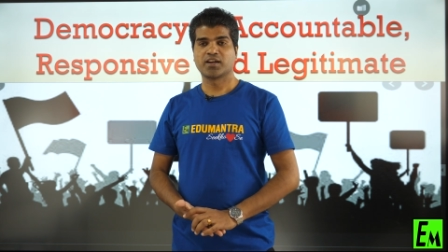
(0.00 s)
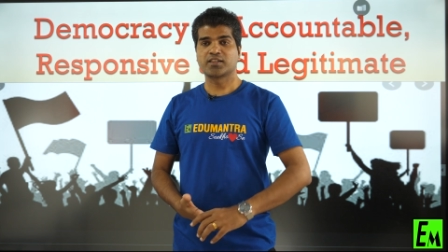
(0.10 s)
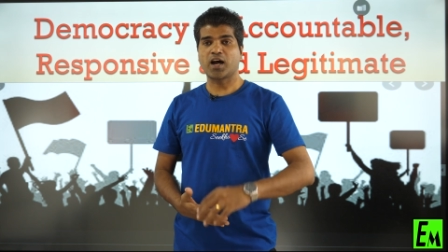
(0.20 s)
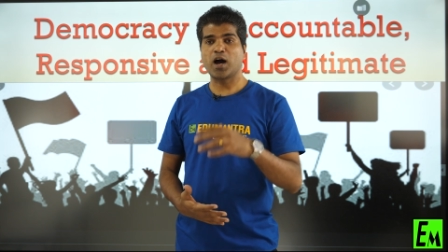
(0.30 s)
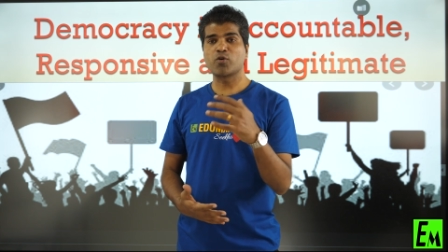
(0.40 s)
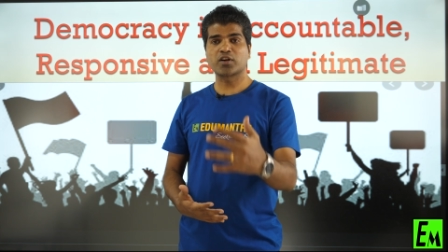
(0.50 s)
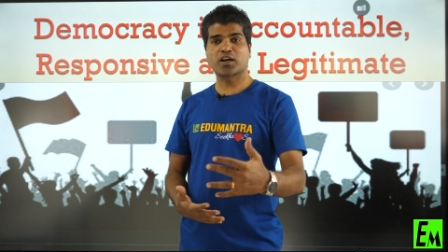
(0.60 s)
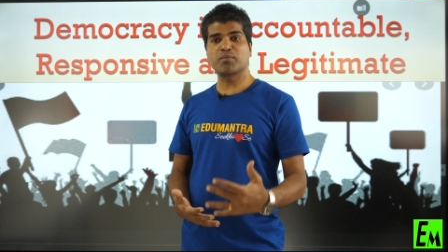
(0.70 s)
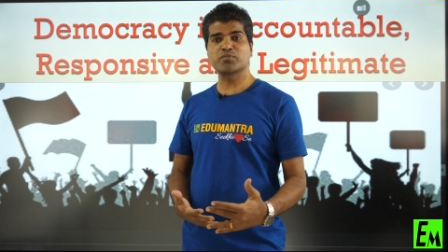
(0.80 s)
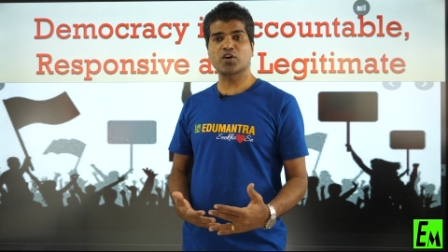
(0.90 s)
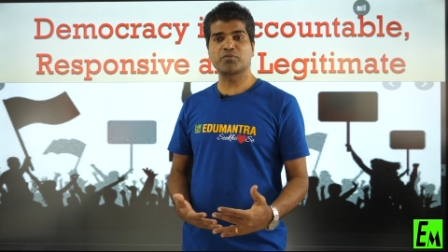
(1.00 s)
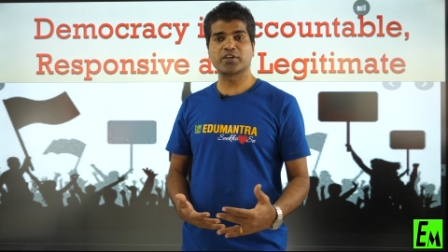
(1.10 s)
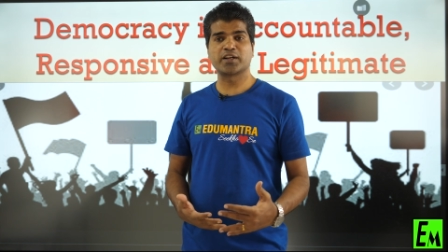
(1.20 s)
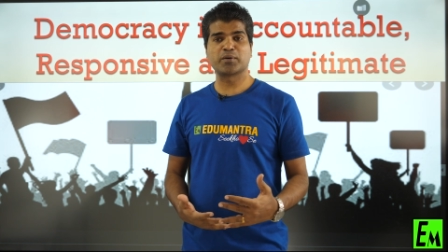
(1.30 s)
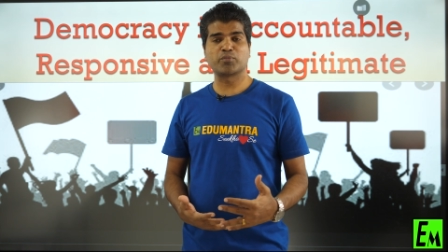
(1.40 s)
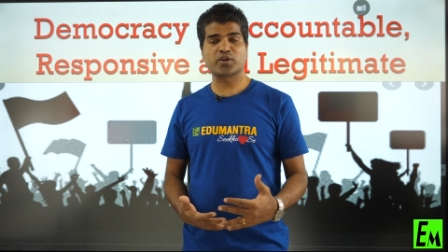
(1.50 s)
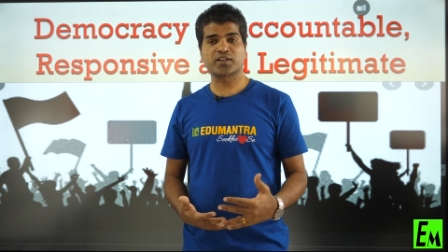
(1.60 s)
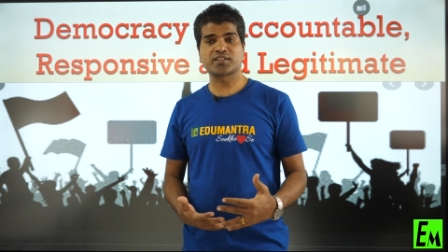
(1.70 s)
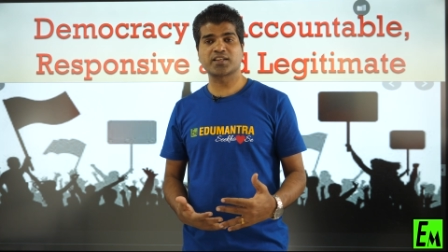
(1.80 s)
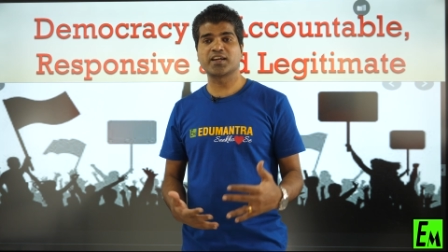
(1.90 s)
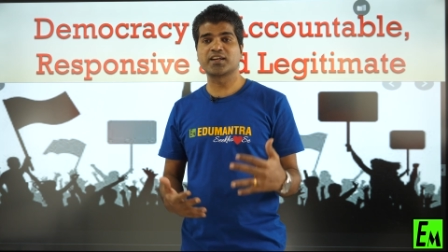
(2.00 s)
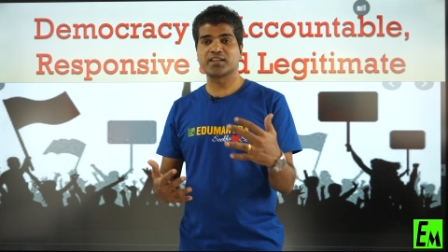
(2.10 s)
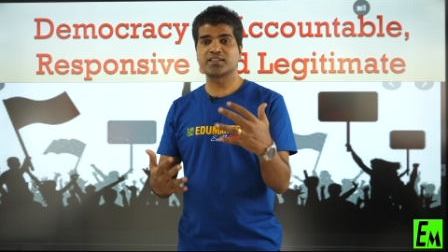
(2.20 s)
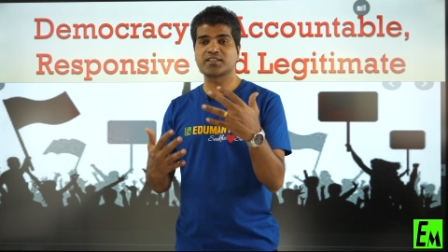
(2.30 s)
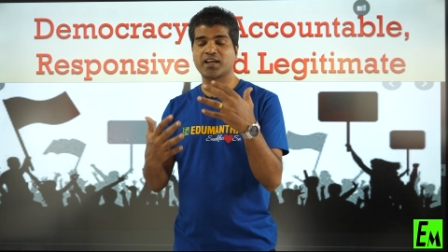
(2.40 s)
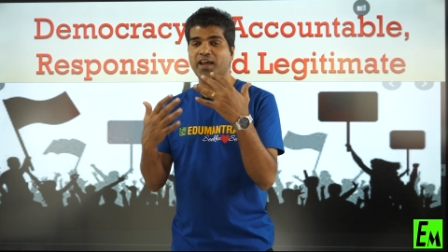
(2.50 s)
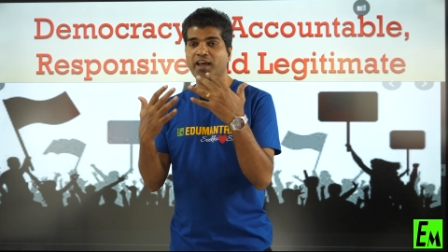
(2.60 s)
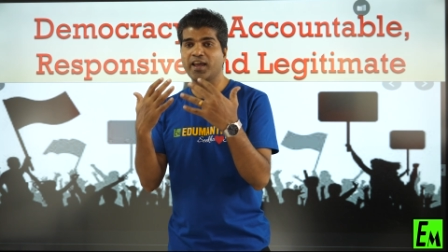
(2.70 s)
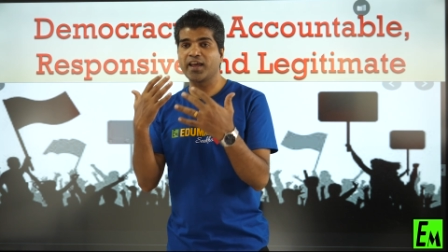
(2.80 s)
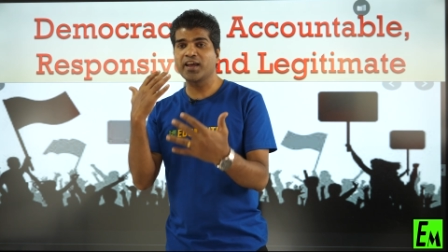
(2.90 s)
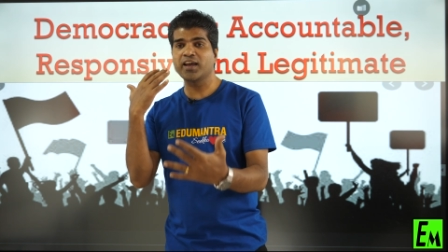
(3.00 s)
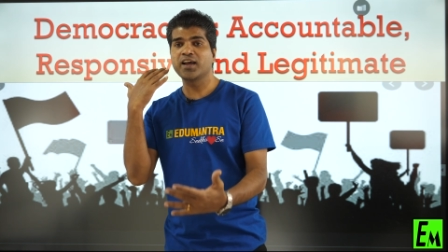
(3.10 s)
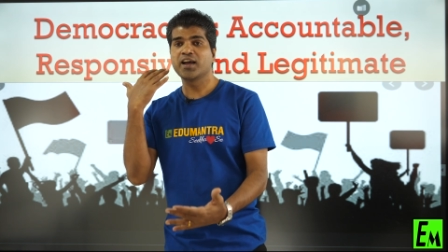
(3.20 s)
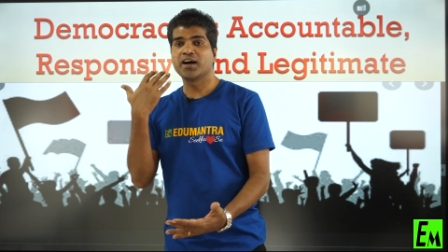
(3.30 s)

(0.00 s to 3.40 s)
The outcomes of the democracy, it is a